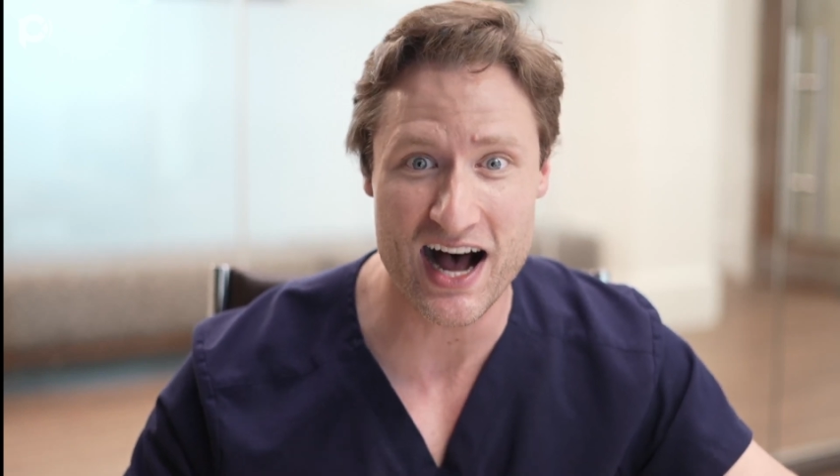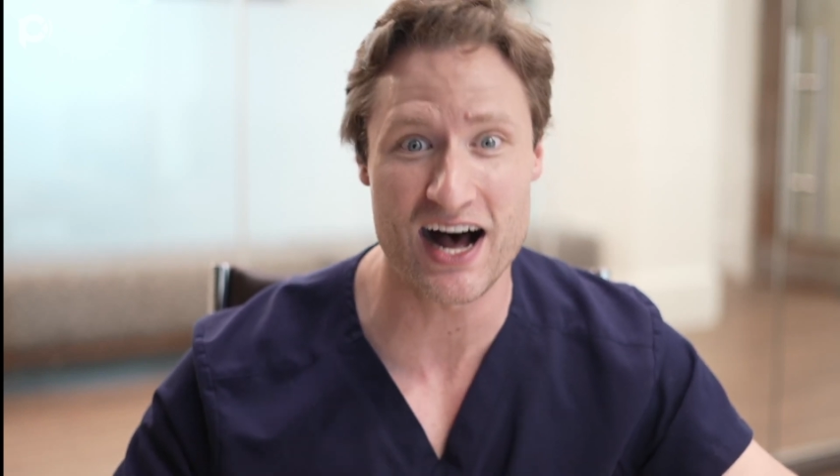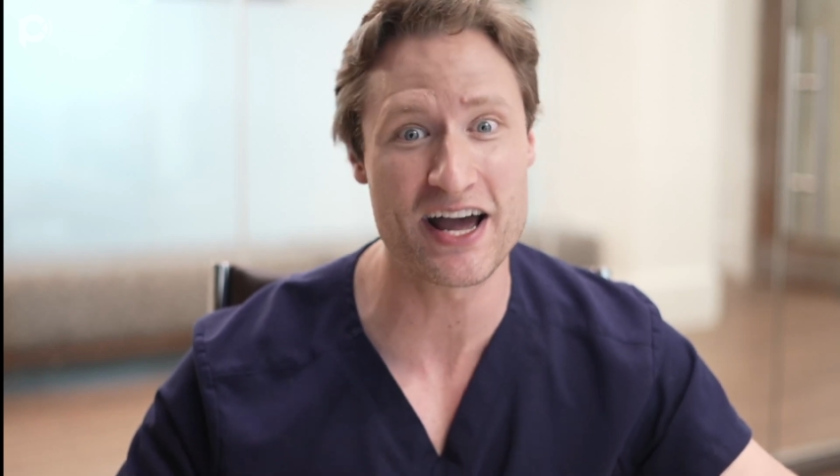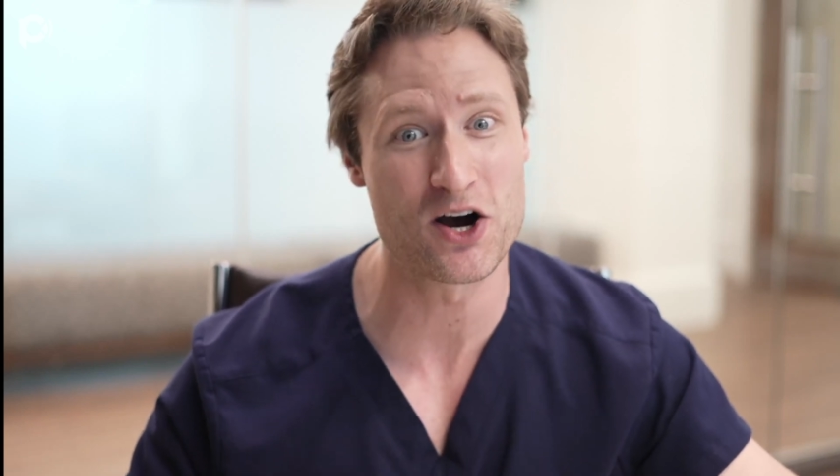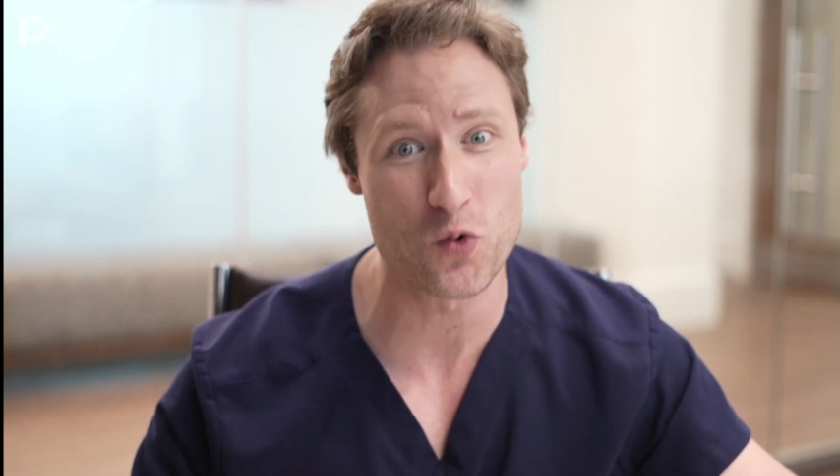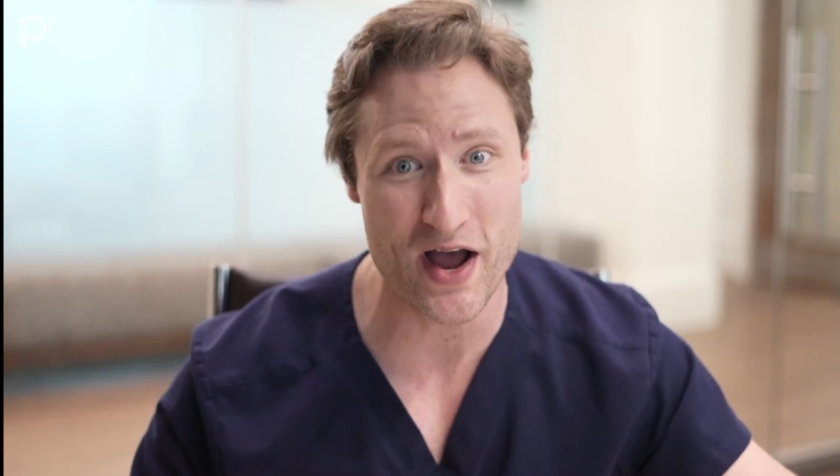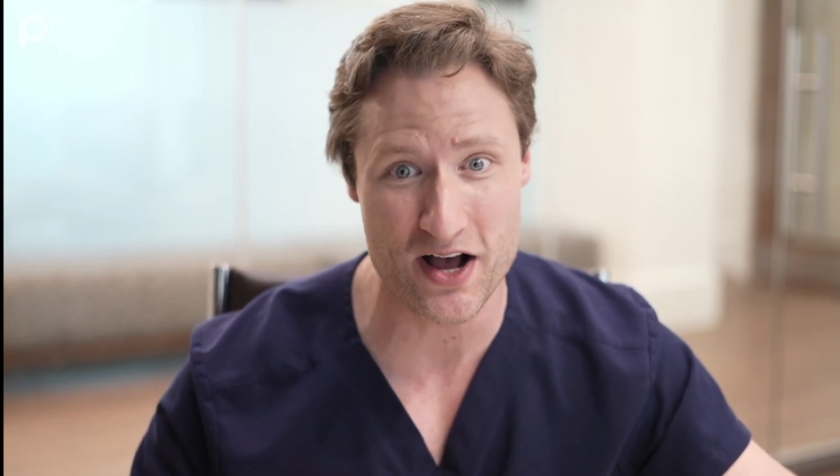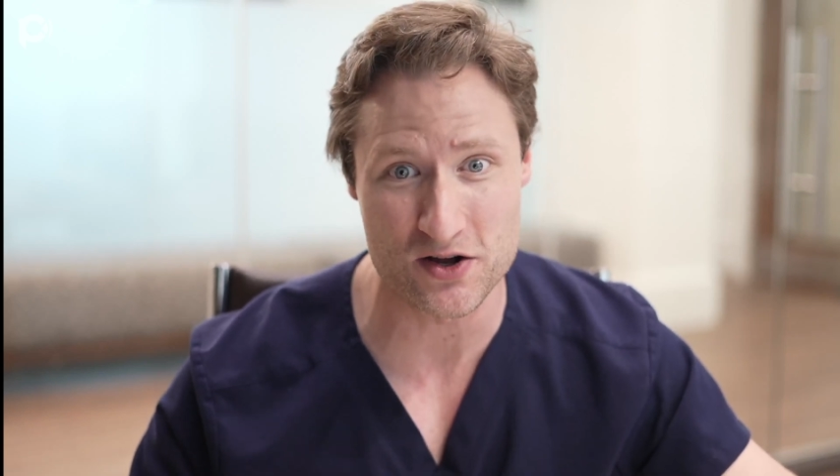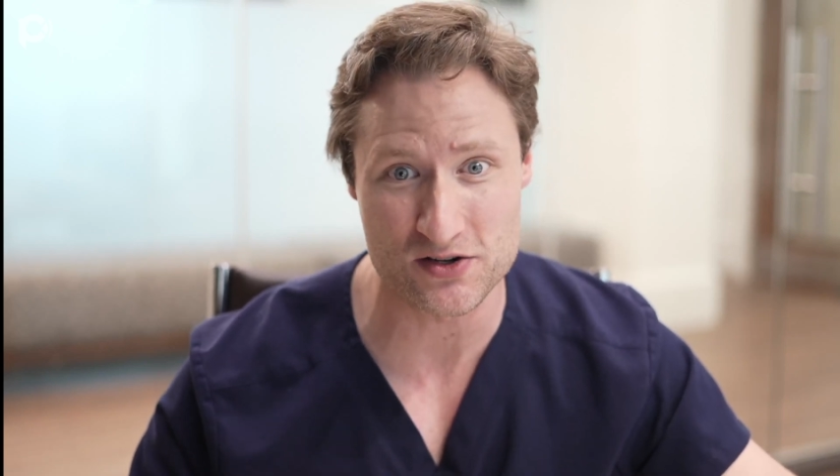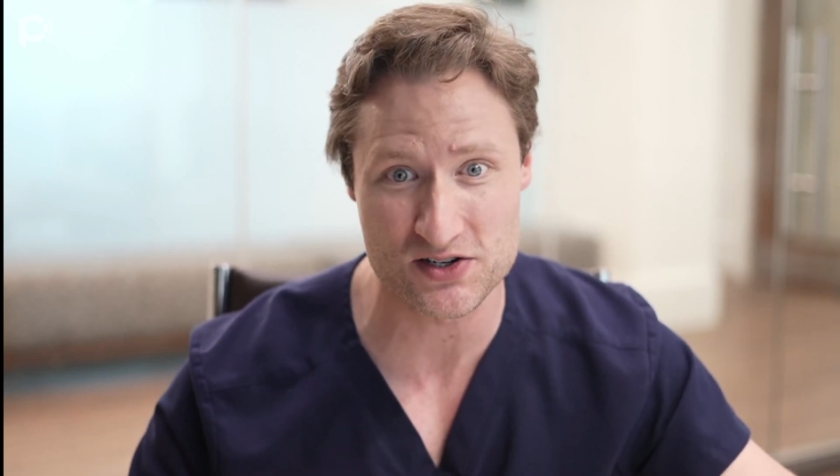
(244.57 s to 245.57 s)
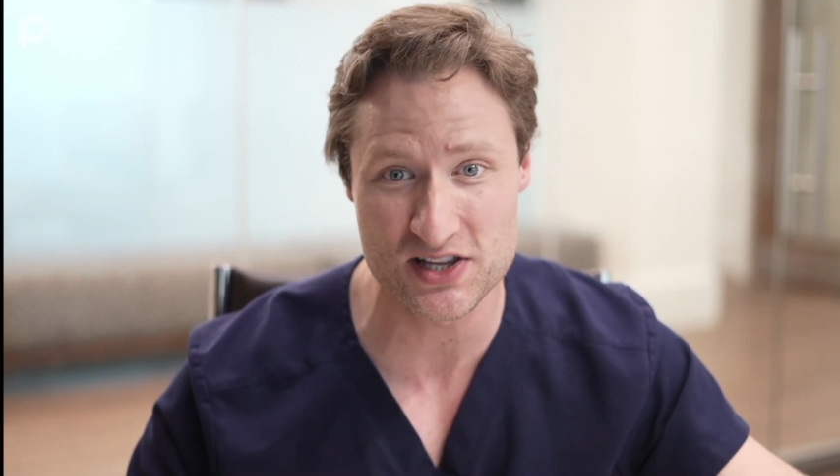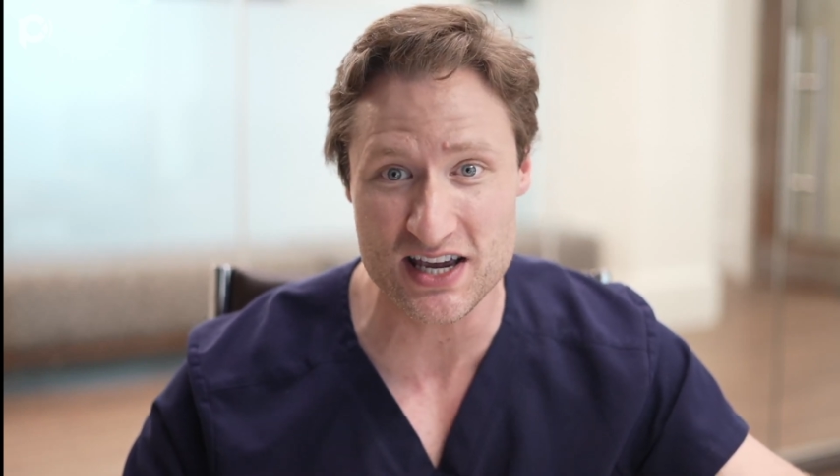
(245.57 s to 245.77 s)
IOLs,